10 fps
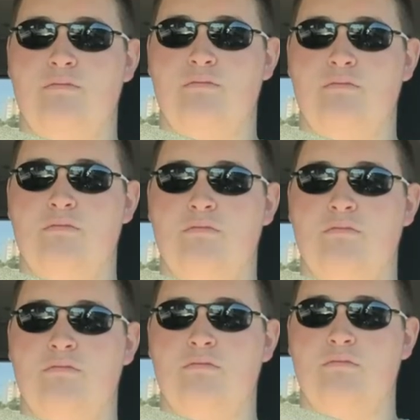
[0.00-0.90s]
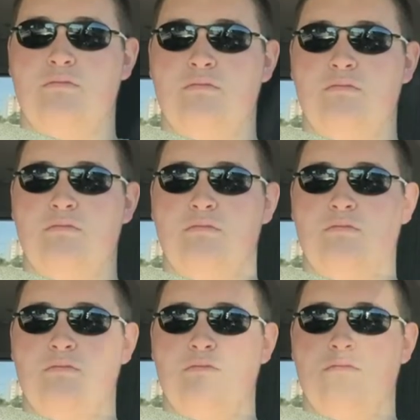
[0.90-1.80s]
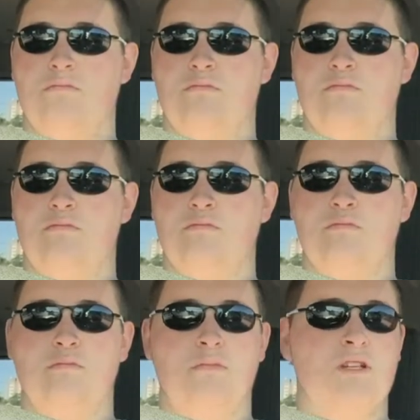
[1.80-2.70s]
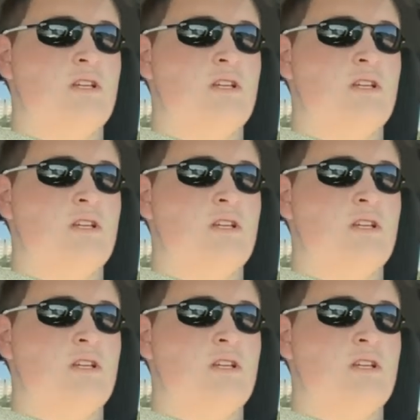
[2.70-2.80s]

Nobody speaks.